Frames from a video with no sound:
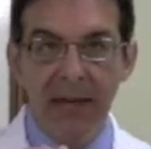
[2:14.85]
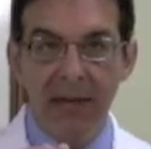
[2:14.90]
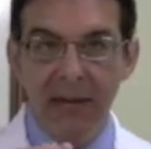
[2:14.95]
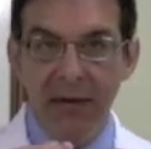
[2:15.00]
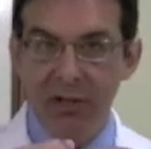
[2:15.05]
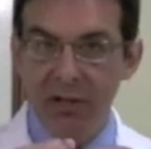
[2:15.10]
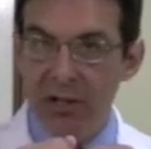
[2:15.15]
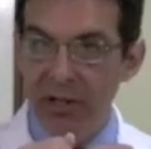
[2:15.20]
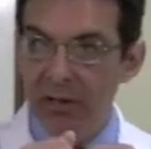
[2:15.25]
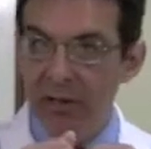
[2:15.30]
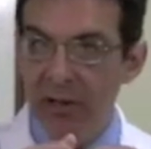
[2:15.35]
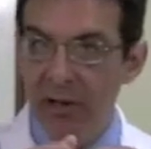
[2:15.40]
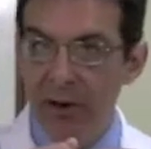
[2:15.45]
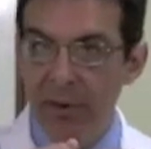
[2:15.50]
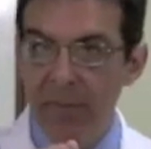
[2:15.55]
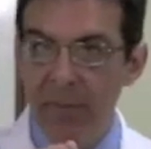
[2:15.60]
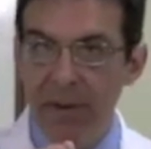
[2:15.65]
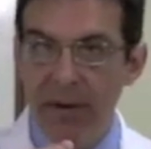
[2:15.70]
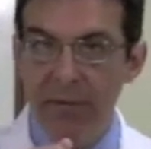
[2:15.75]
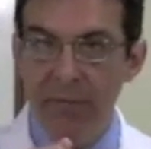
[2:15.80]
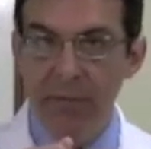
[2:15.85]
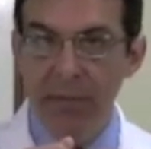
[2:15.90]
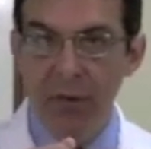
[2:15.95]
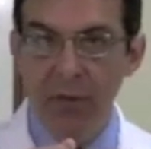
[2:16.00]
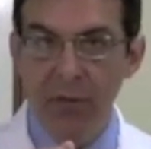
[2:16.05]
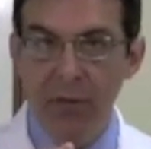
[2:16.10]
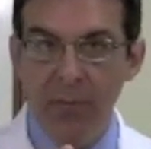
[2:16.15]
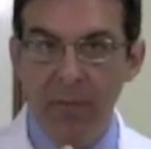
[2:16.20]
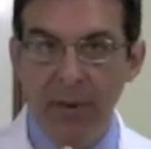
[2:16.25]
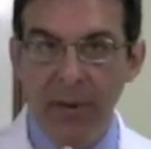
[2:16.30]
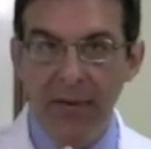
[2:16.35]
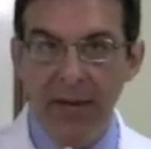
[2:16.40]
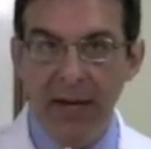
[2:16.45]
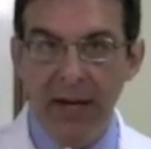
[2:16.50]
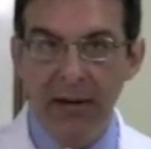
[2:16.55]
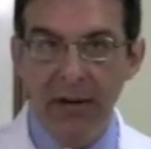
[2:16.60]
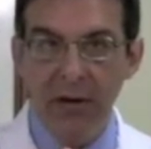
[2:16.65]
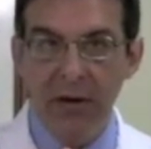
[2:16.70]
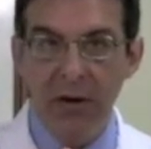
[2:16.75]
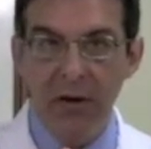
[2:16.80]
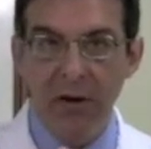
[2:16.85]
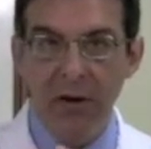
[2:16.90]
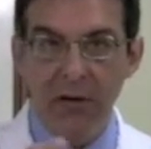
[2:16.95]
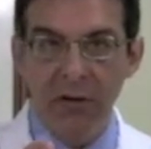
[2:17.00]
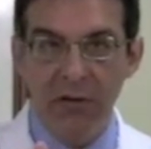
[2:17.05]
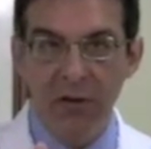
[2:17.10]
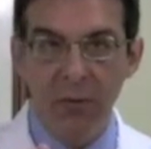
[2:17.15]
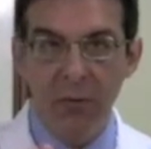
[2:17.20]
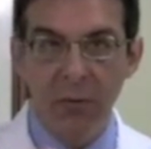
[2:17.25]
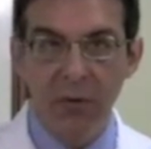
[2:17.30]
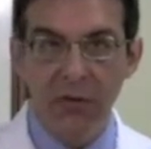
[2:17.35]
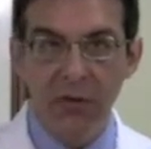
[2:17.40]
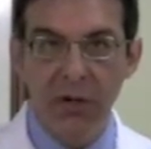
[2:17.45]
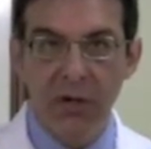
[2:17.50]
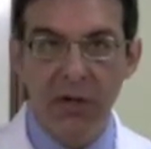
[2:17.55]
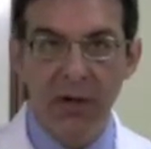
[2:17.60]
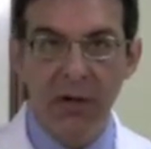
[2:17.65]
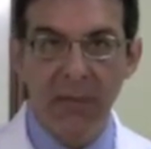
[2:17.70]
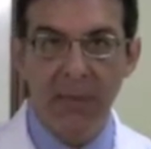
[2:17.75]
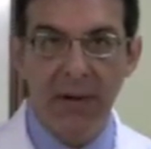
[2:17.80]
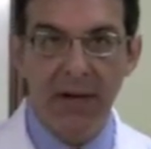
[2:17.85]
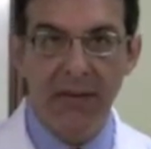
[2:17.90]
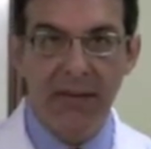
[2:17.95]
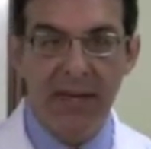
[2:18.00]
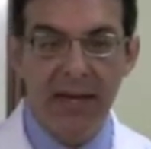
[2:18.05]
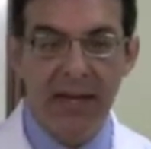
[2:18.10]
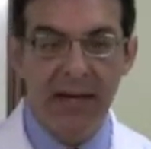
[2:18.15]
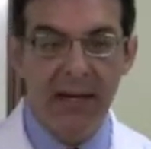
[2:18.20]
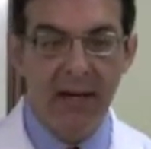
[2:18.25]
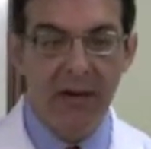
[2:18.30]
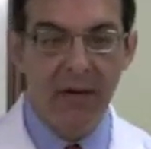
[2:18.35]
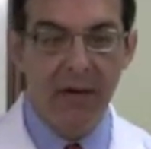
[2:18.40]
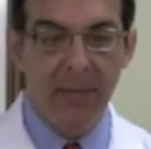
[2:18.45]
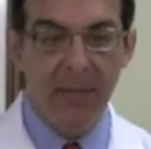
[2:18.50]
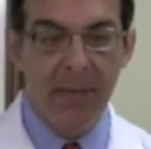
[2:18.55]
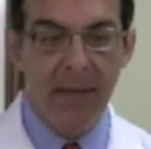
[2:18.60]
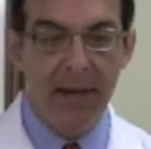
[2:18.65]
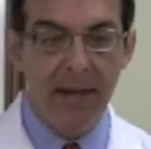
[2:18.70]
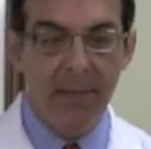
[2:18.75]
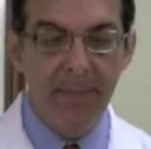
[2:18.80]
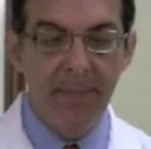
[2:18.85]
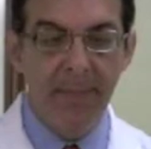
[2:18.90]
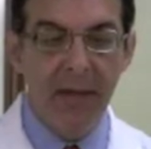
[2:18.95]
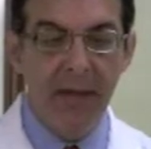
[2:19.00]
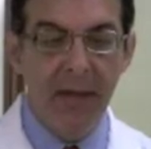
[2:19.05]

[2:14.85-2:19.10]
There's a little bit of movement that occurs, and we'll talk about that here in a minute,